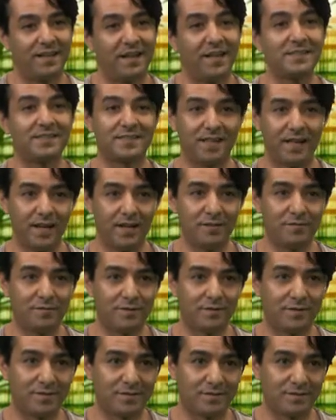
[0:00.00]

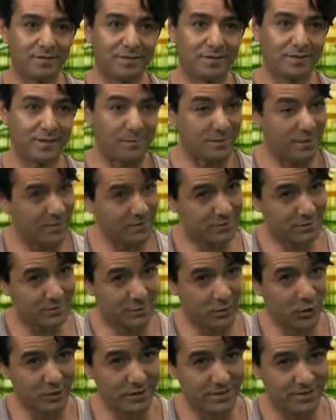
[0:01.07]
Enslaved,
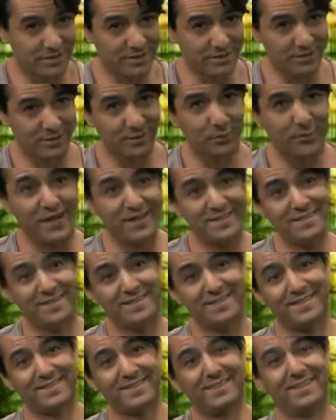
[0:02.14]
subtitled Odyssey to the
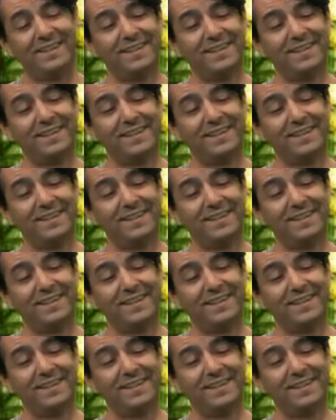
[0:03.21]
West.